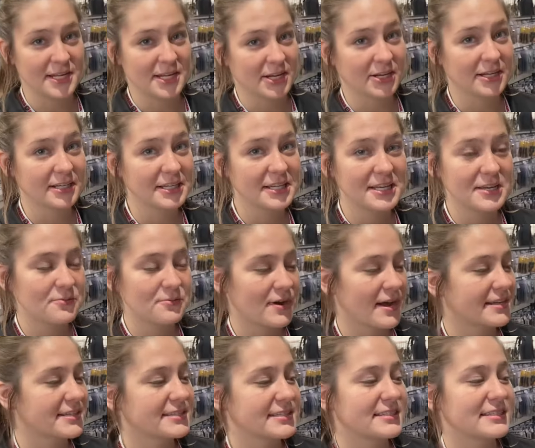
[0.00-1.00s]
here in Key
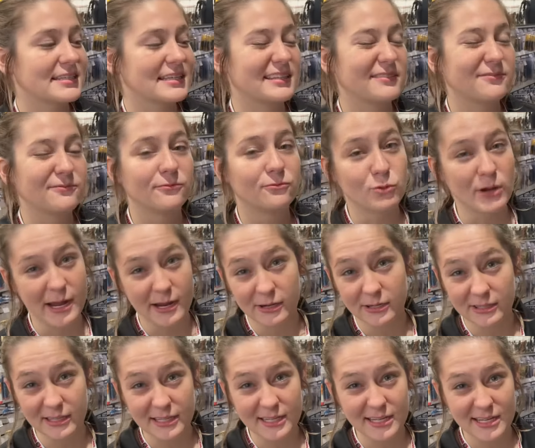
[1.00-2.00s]
West it
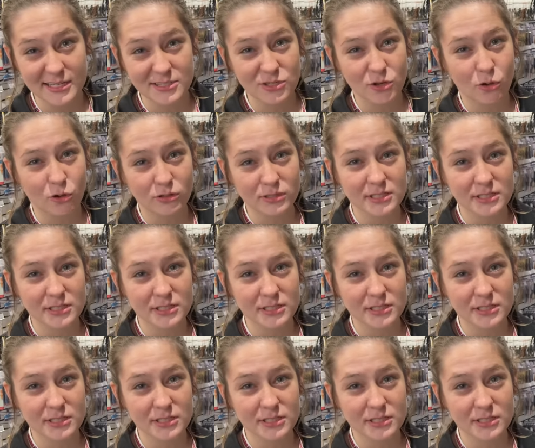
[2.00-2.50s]
rarely gets cold